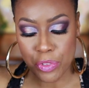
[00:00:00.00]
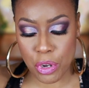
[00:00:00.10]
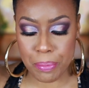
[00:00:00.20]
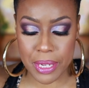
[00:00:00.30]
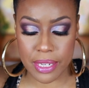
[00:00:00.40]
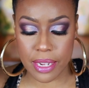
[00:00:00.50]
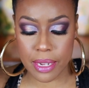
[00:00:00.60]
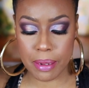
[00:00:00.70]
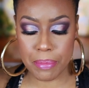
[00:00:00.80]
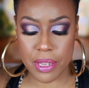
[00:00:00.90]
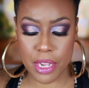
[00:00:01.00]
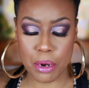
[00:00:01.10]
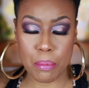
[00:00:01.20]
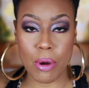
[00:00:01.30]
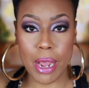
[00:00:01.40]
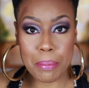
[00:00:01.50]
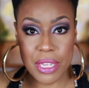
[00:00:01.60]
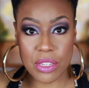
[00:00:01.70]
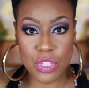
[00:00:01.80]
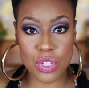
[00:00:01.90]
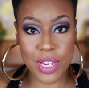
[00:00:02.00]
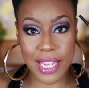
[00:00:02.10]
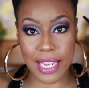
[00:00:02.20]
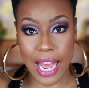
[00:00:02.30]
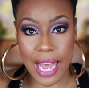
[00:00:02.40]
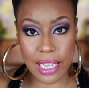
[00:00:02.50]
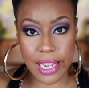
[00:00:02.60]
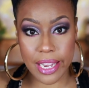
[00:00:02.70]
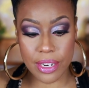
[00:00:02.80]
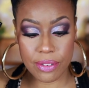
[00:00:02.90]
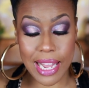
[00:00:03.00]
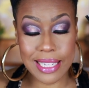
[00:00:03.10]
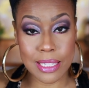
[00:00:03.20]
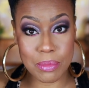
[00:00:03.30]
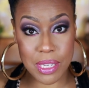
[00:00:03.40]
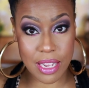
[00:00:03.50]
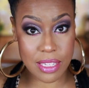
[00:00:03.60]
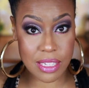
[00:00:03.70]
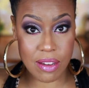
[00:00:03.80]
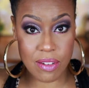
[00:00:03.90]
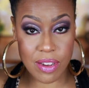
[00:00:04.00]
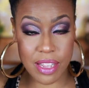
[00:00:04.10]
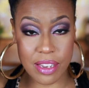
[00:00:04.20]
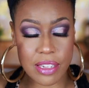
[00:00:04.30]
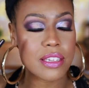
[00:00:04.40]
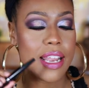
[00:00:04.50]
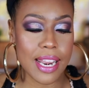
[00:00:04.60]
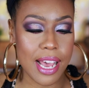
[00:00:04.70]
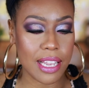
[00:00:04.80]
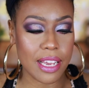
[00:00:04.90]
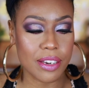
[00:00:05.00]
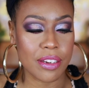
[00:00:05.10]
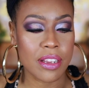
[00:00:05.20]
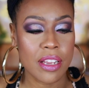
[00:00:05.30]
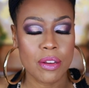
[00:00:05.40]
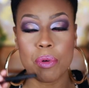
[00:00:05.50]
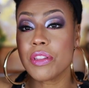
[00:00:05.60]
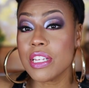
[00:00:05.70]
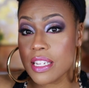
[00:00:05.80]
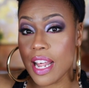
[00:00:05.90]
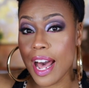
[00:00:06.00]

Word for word: or picked up their brow brow pencil and eyeliner. got some thoughts on, not eyeliner, well, this is the